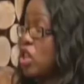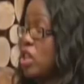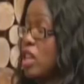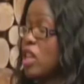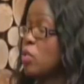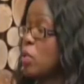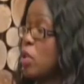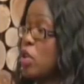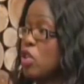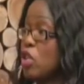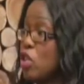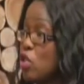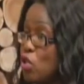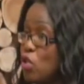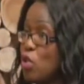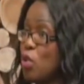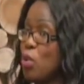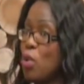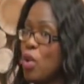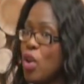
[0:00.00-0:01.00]
that's what you need to
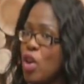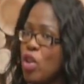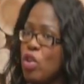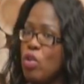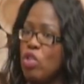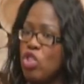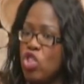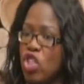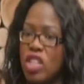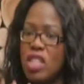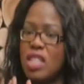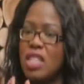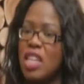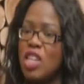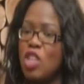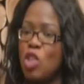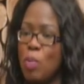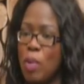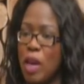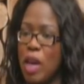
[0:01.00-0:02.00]
do. You just
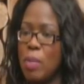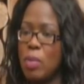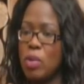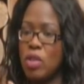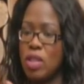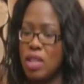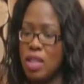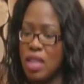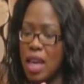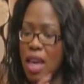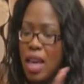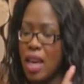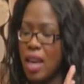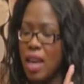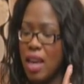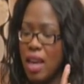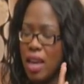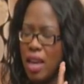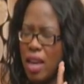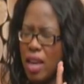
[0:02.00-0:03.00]
need to be able to say,
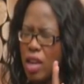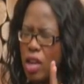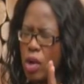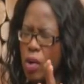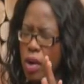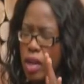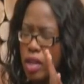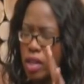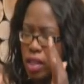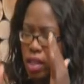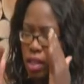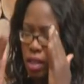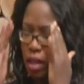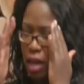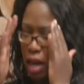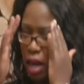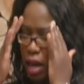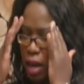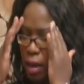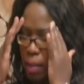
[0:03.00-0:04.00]
you know what,
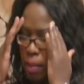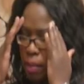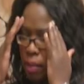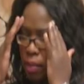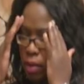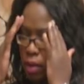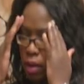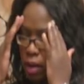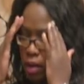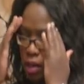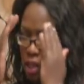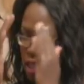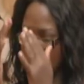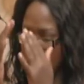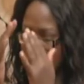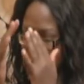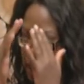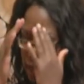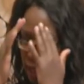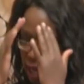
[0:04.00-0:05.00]
this is
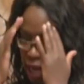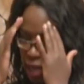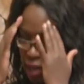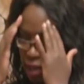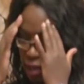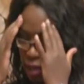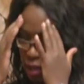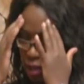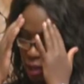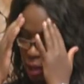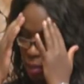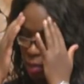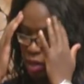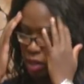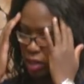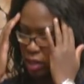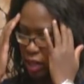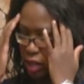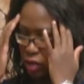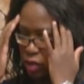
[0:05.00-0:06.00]
my task. Someone
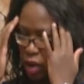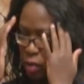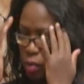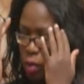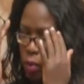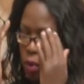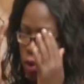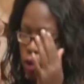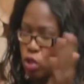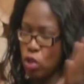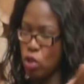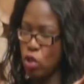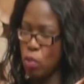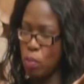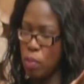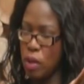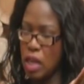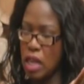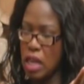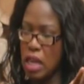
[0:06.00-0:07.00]
is saying, right, we want you to
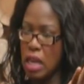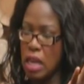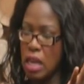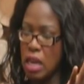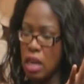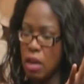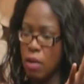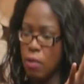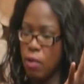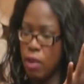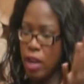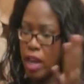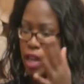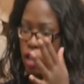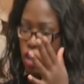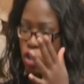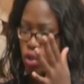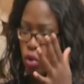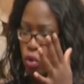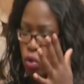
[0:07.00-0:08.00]
be
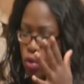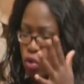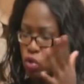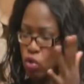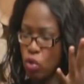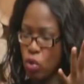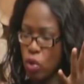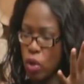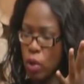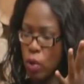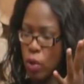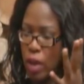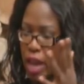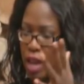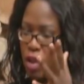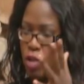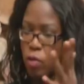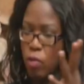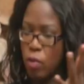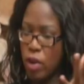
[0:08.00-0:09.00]
financial controller or
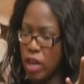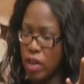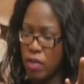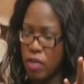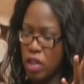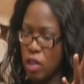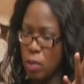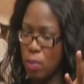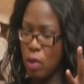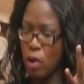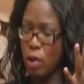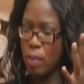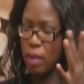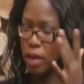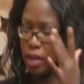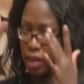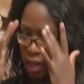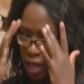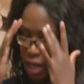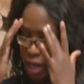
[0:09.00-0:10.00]
head of whatever department.